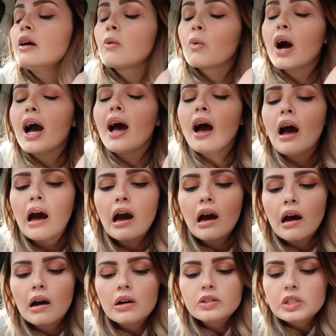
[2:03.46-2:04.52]

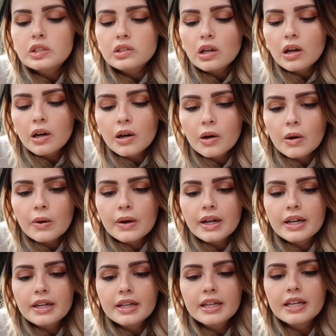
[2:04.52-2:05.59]
Wow, so
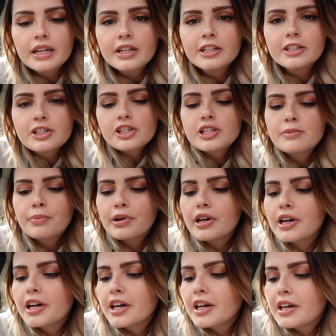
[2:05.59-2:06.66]
here she
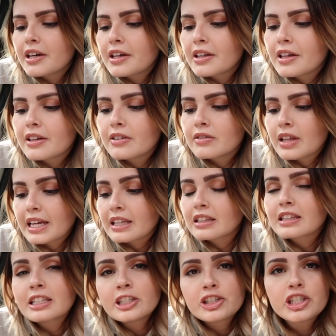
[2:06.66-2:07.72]
put, like
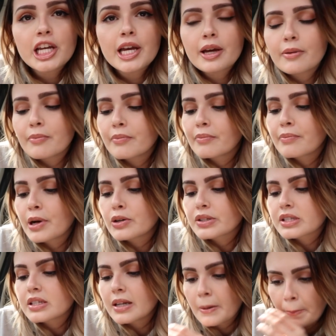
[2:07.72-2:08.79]
legit
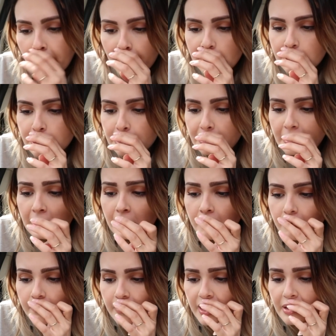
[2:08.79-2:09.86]
posted a picture
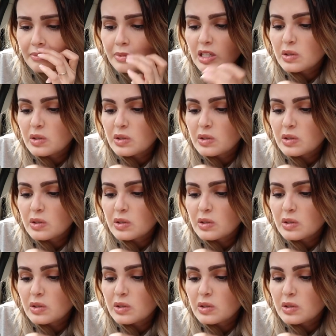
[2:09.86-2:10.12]
of them